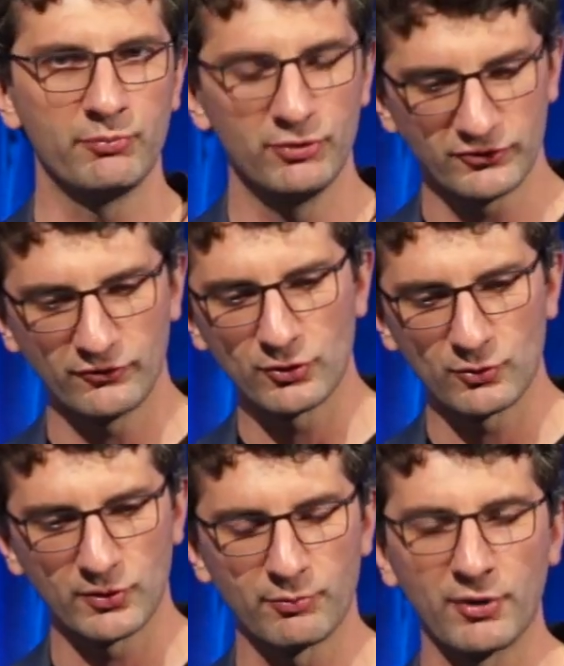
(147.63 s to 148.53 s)
pushed
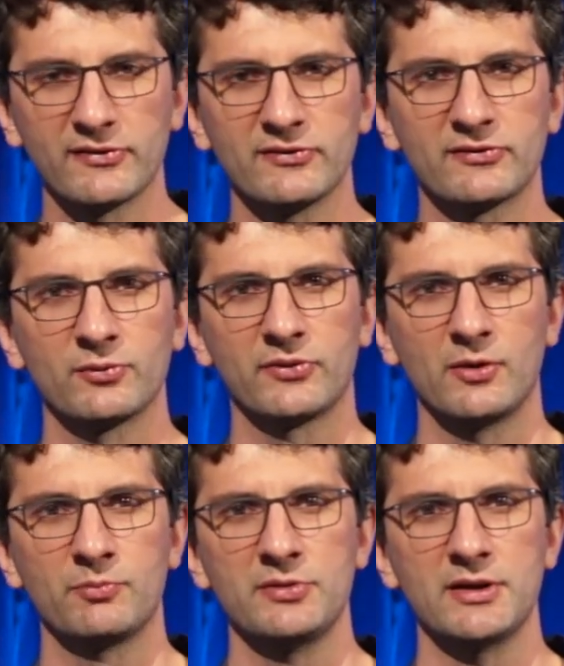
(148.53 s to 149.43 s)
forward presence
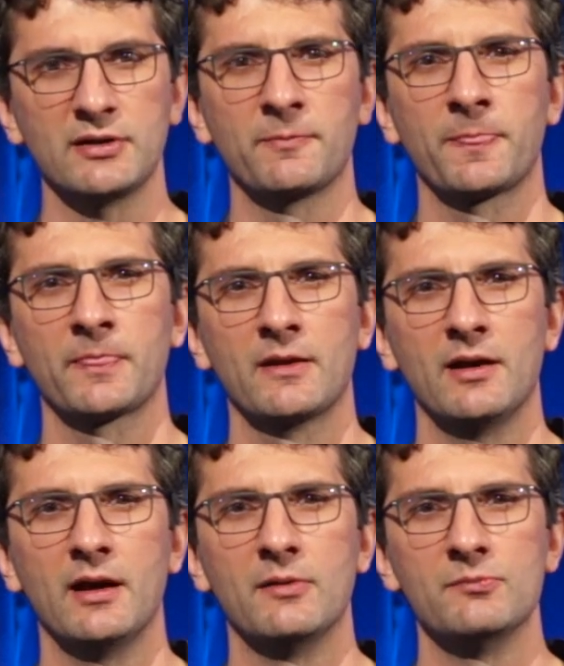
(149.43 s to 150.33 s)
without being
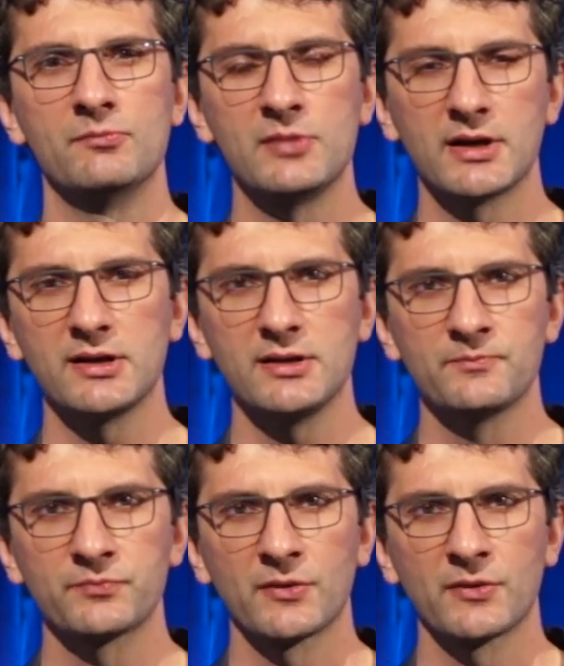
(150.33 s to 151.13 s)
muddy.